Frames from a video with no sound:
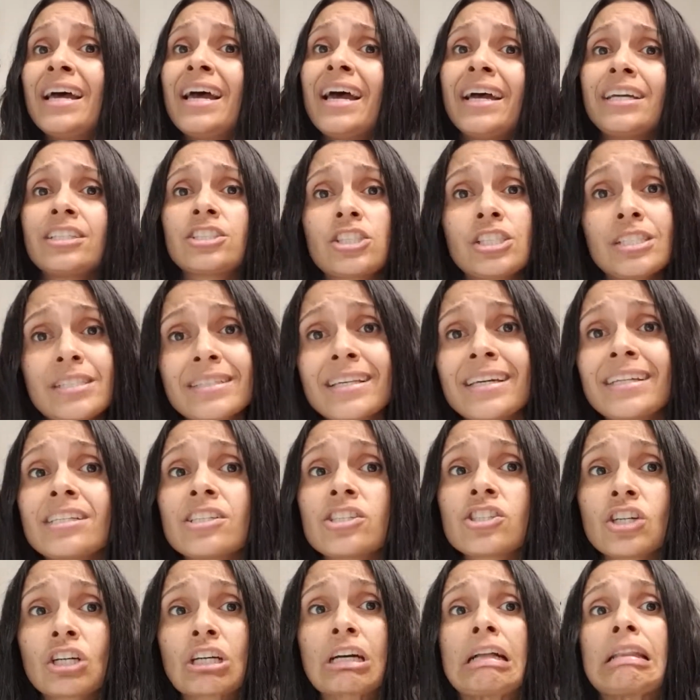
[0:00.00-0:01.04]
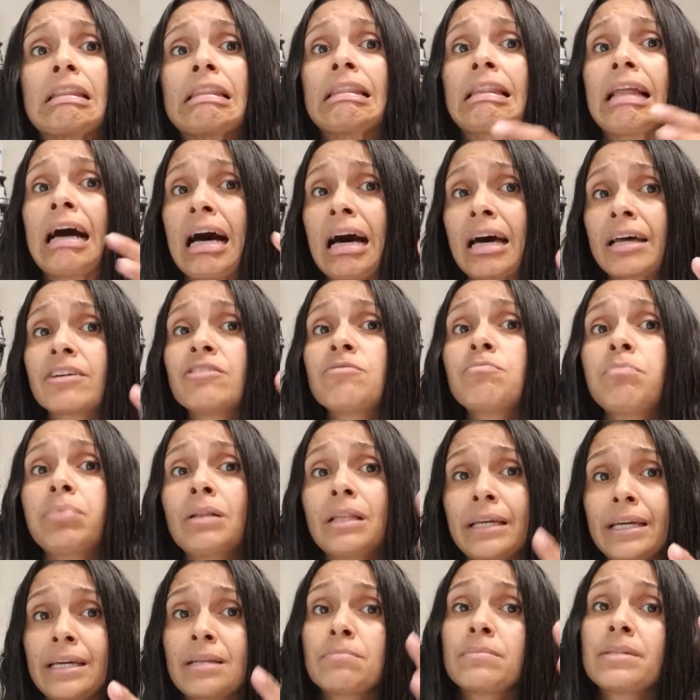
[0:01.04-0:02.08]
And she said it took a lot of
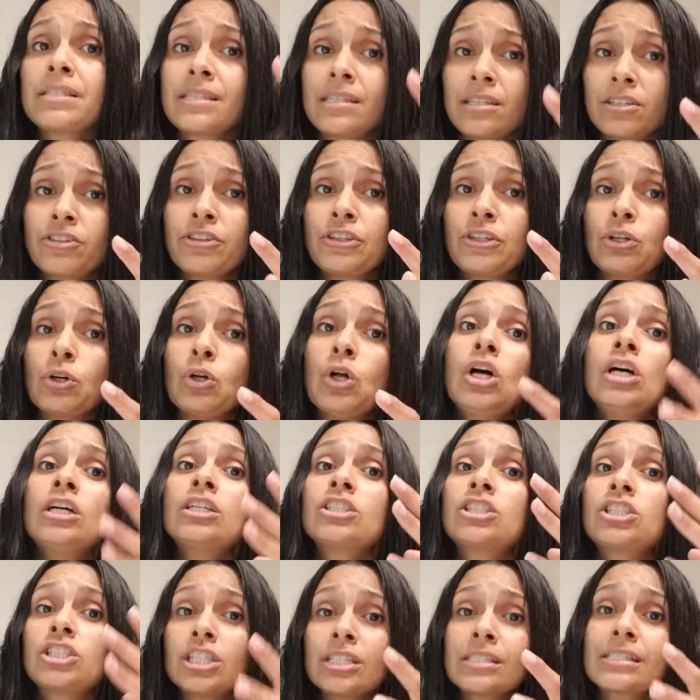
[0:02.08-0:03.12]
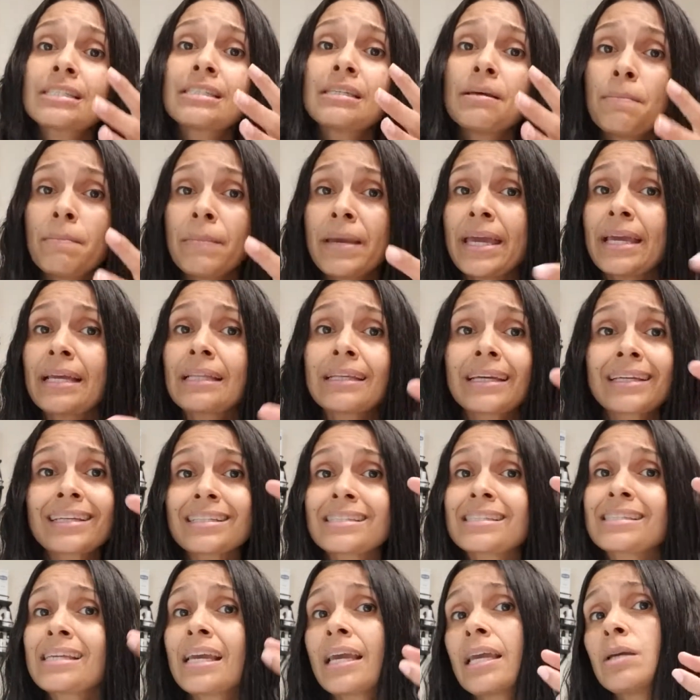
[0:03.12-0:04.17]
plant material just to make like a
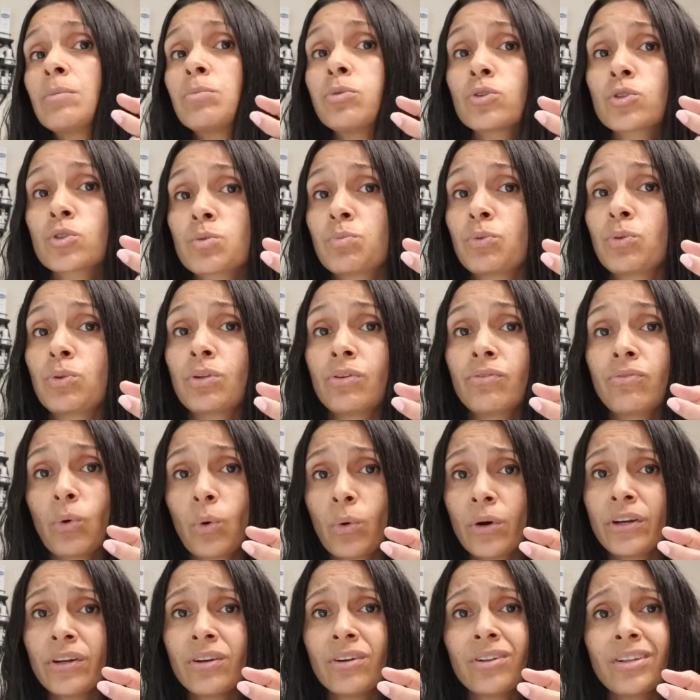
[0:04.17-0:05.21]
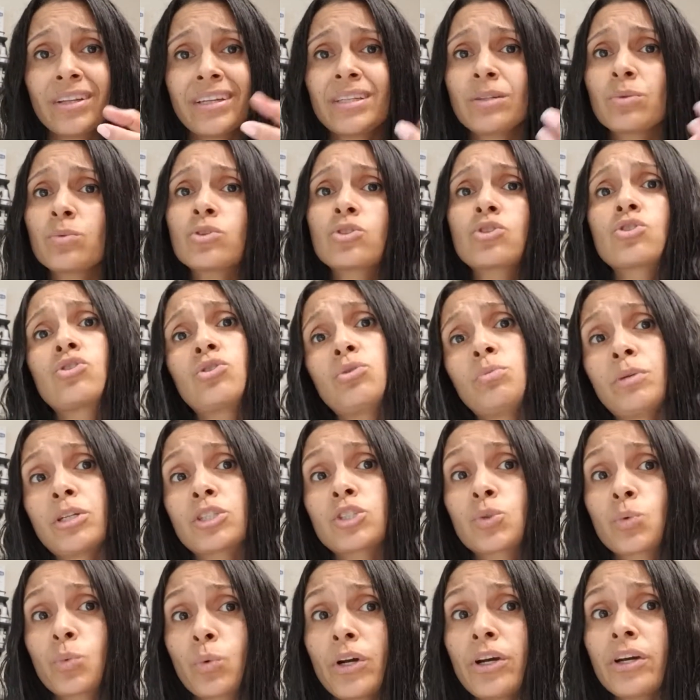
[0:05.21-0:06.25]
tablespoon of oil, and it was too
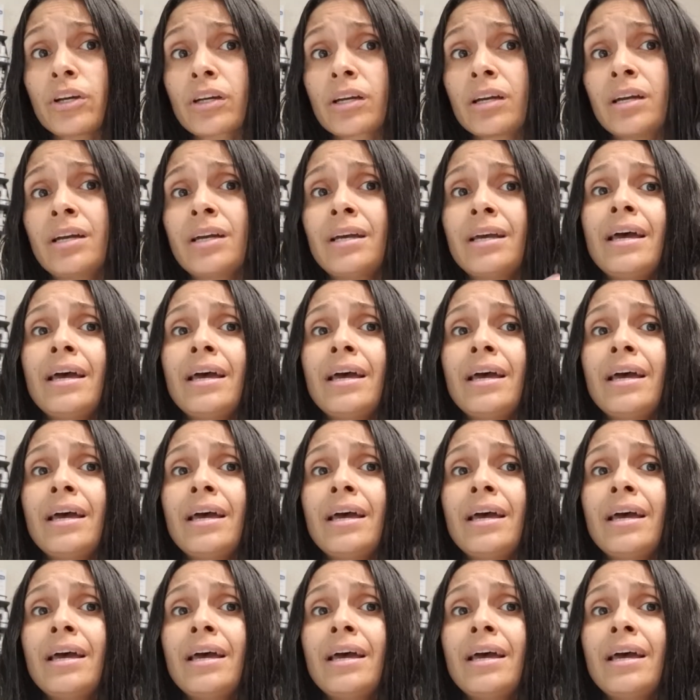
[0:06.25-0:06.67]
much work.